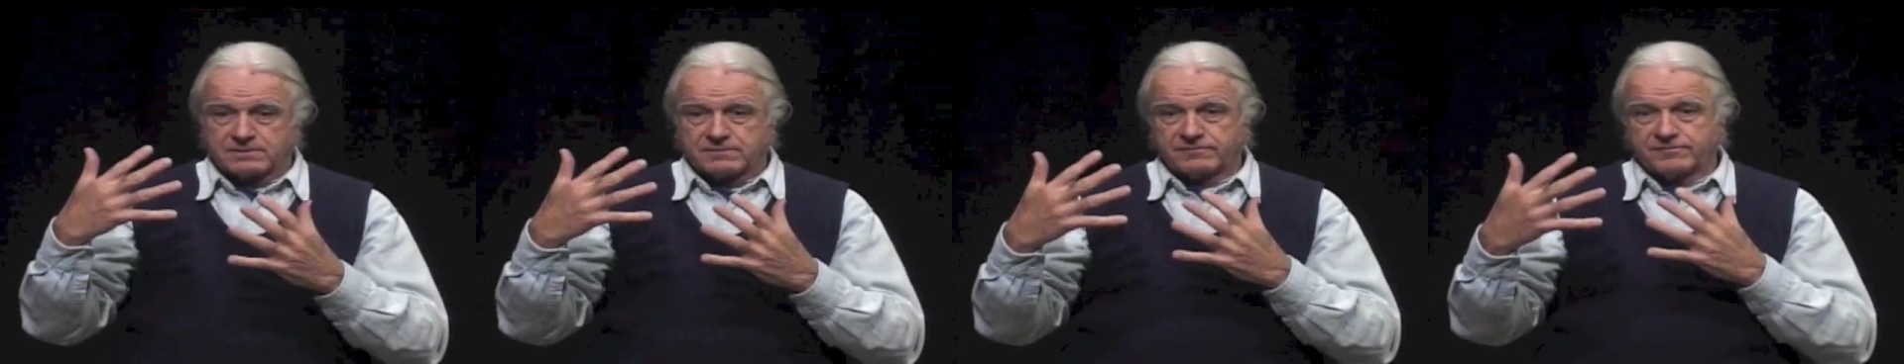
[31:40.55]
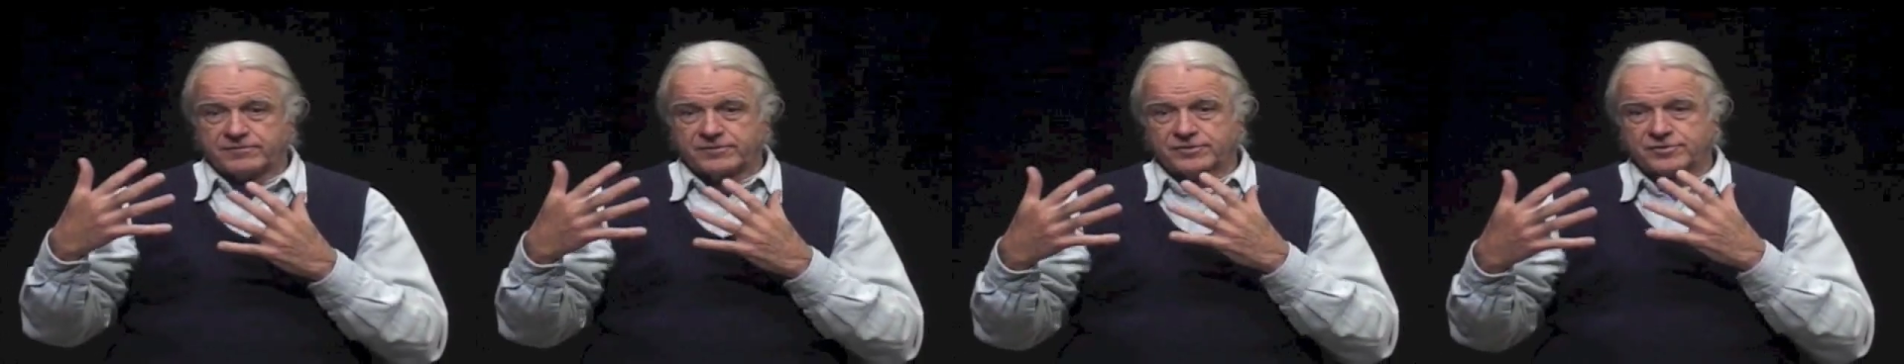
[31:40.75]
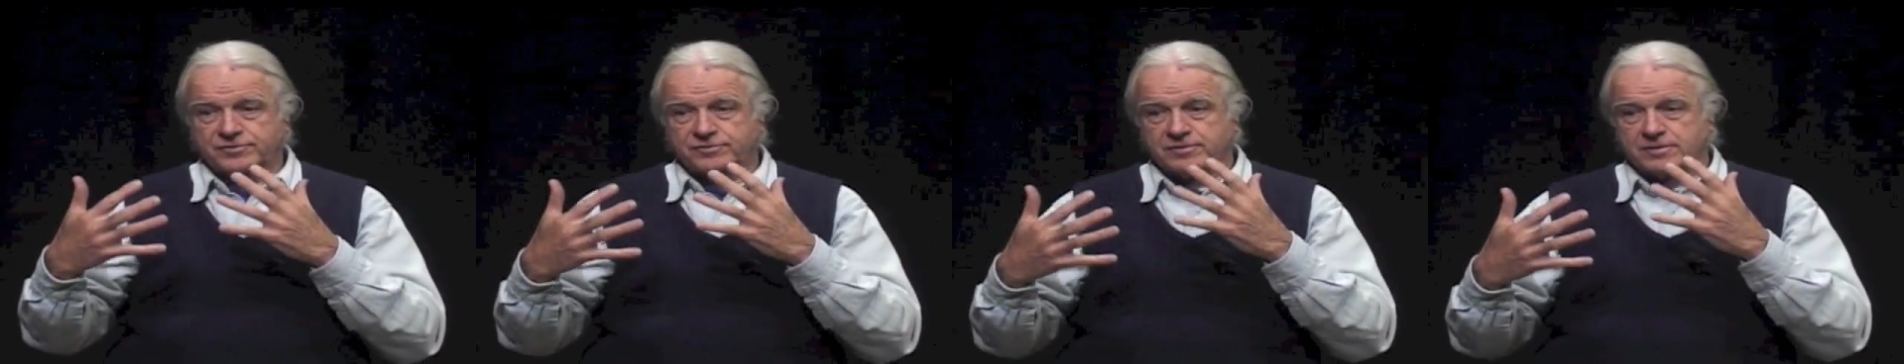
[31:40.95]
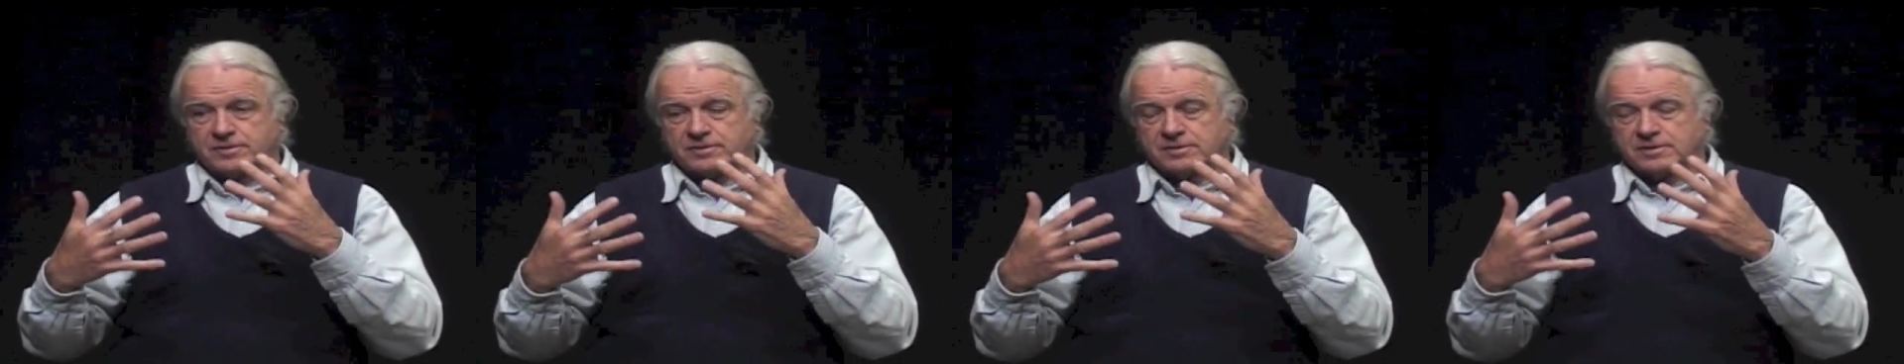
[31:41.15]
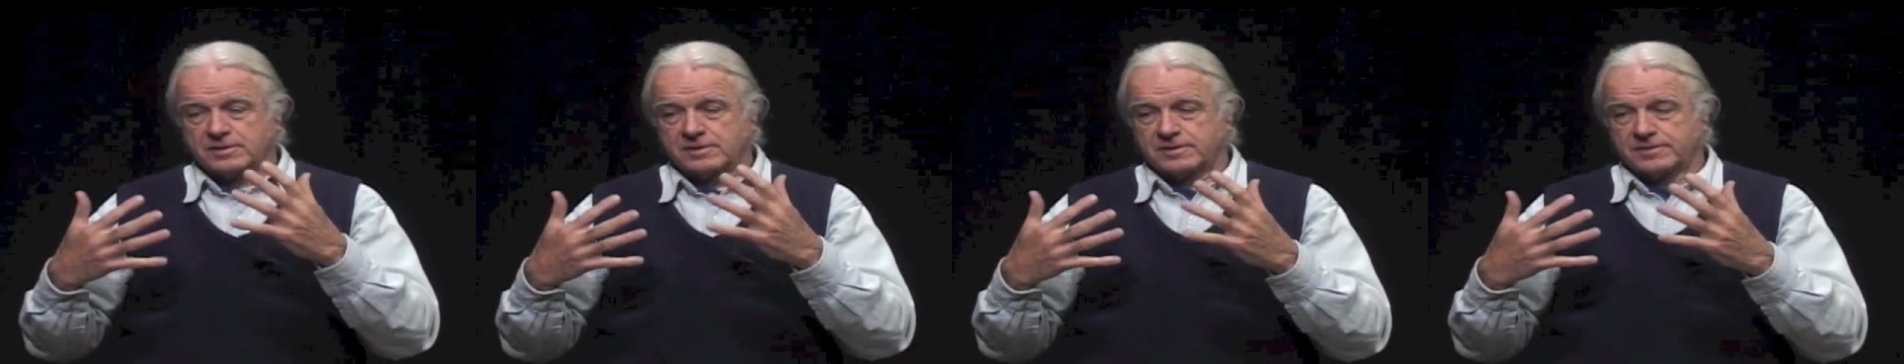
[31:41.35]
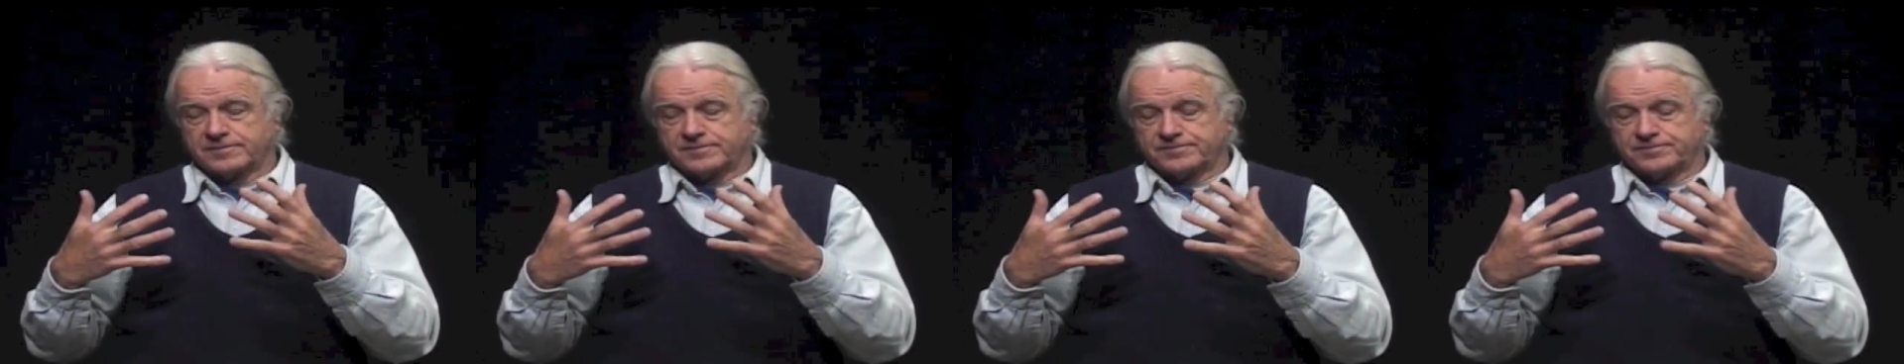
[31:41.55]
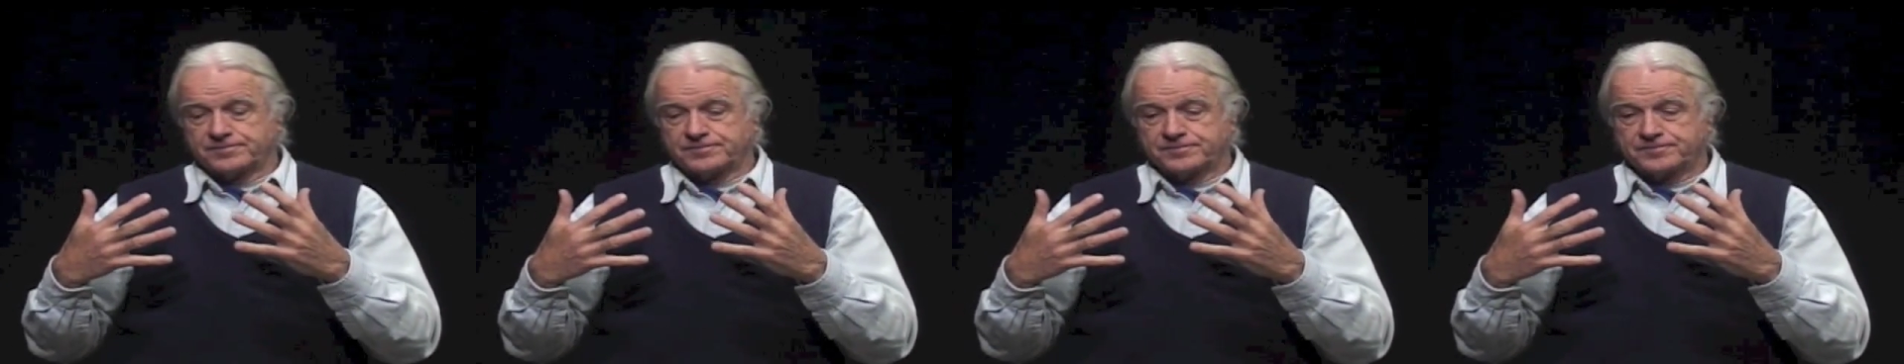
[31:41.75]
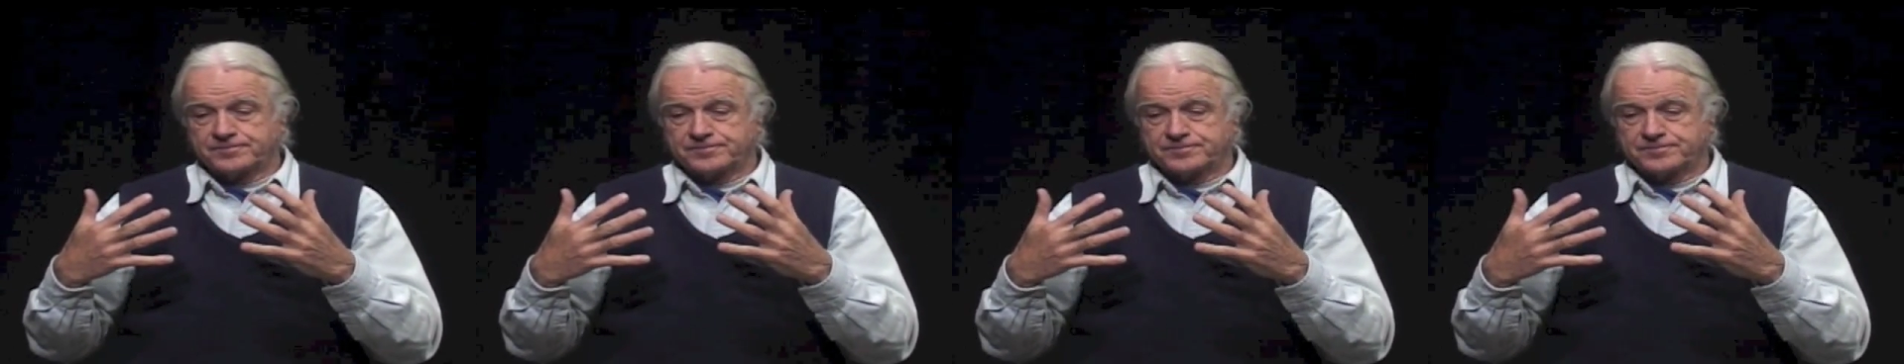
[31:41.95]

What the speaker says: visual